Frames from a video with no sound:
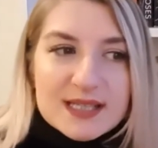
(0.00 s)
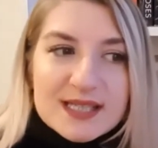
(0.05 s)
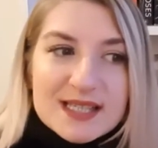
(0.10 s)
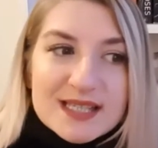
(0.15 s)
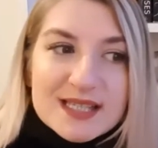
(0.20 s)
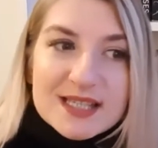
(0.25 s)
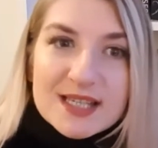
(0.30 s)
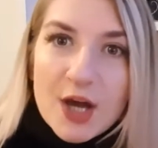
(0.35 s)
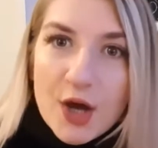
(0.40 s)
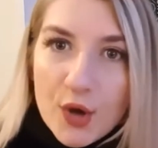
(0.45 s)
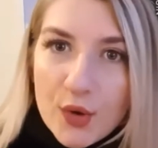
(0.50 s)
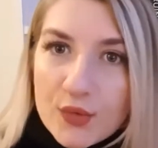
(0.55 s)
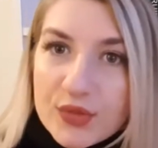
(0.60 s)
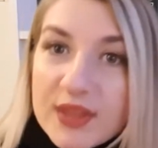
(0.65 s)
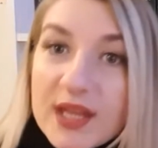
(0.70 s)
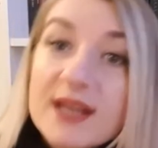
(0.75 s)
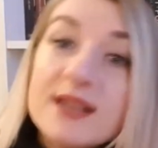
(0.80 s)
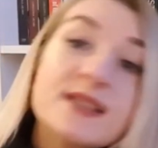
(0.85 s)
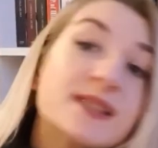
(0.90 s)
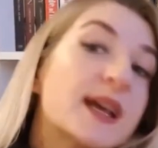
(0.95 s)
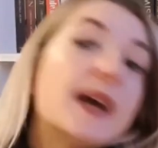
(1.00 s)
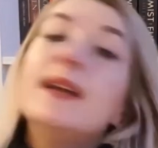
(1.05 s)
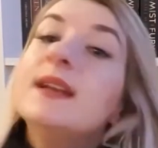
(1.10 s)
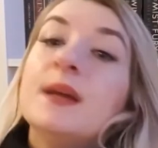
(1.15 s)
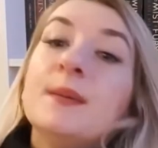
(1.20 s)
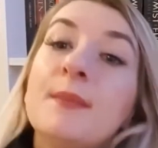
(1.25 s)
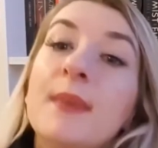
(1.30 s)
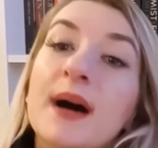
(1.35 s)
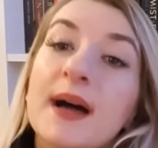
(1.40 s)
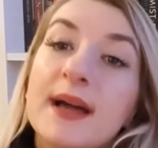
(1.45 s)
So that is kind
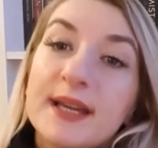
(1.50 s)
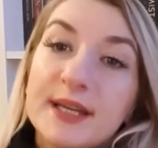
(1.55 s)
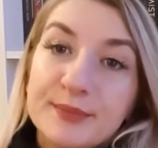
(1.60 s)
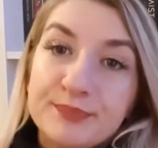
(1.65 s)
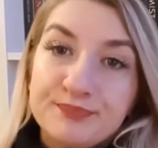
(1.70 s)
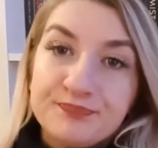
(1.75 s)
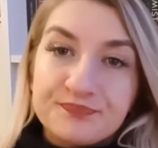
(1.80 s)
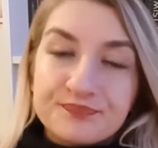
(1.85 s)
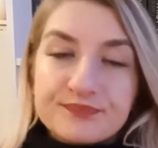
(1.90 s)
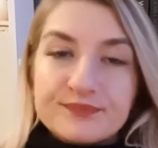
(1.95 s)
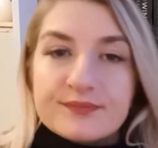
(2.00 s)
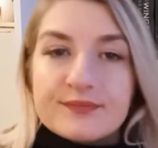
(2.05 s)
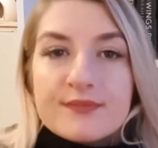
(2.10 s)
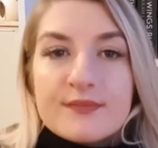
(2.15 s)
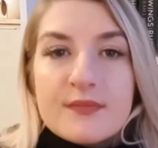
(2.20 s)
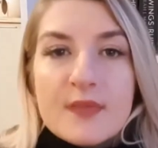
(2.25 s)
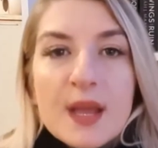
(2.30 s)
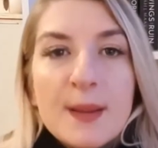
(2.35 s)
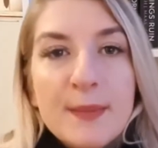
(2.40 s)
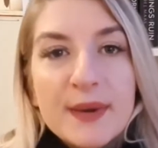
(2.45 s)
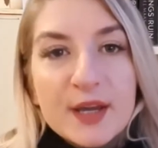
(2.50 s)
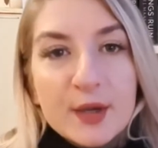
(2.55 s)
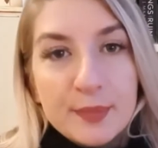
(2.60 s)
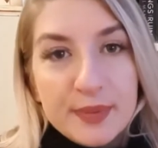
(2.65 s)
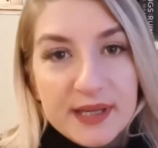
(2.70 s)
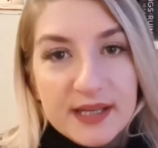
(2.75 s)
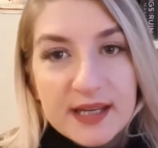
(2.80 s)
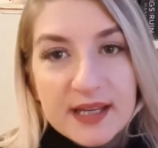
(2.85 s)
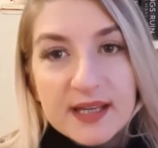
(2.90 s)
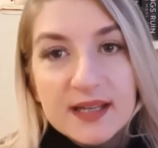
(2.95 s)
of my
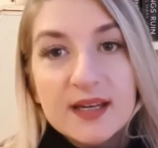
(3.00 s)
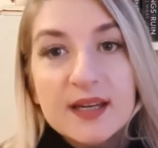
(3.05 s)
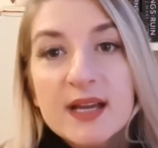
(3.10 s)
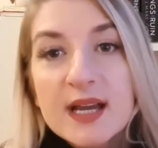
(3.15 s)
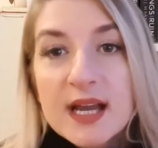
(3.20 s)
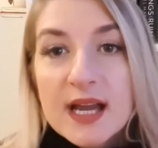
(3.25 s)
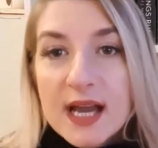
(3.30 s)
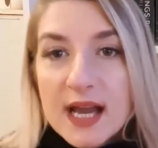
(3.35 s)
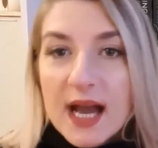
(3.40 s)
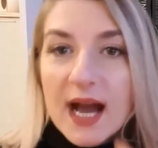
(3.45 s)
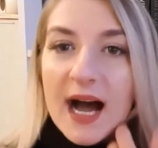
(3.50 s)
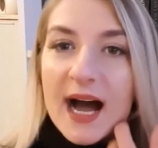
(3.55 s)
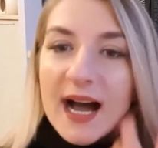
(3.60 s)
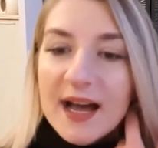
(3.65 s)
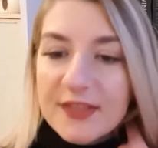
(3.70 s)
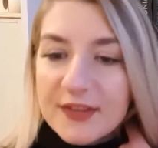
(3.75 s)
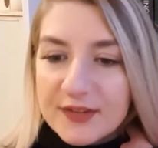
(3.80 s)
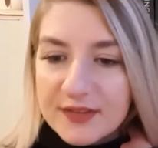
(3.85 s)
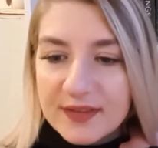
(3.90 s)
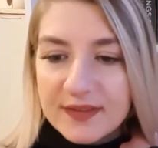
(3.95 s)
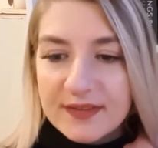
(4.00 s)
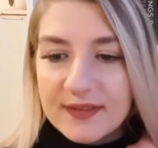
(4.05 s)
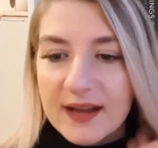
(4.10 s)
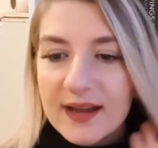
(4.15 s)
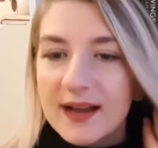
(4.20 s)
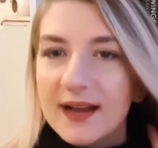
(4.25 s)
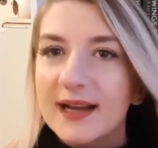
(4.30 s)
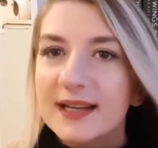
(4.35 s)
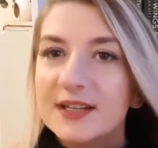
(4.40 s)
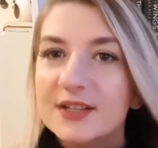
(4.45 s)
opinion. Other than
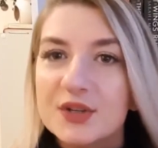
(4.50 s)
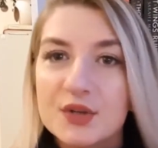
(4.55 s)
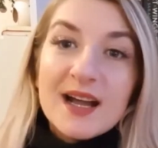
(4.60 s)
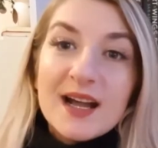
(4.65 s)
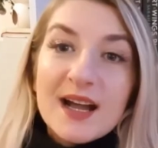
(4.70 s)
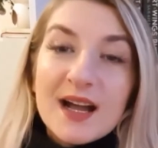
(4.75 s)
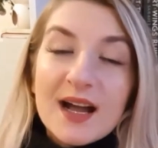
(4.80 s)
that, I don't know.